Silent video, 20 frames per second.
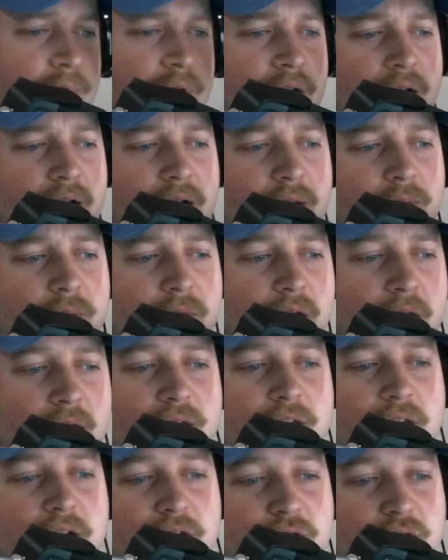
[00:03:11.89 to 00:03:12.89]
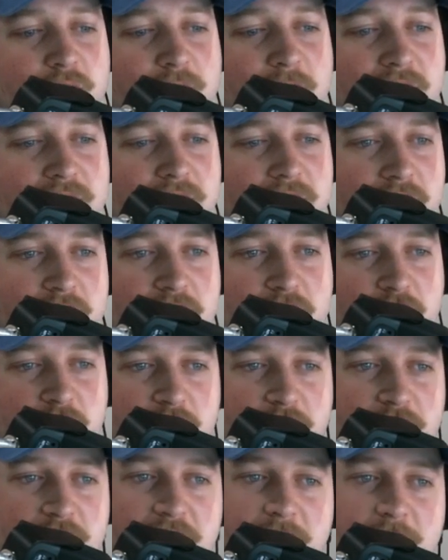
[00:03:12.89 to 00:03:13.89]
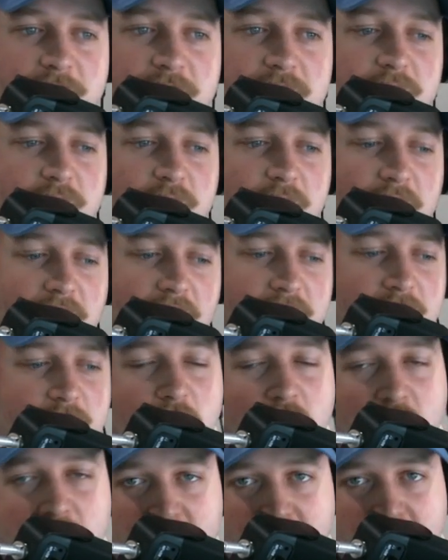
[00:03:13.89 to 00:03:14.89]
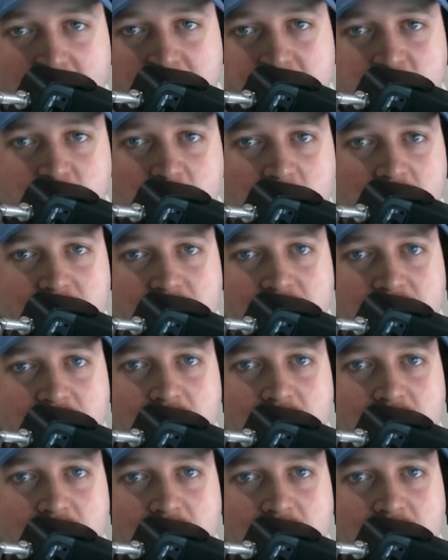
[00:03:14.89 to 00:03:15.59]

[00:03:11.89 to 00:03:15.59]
Other thing I should mention are the 2 chips, where wildcard is one. You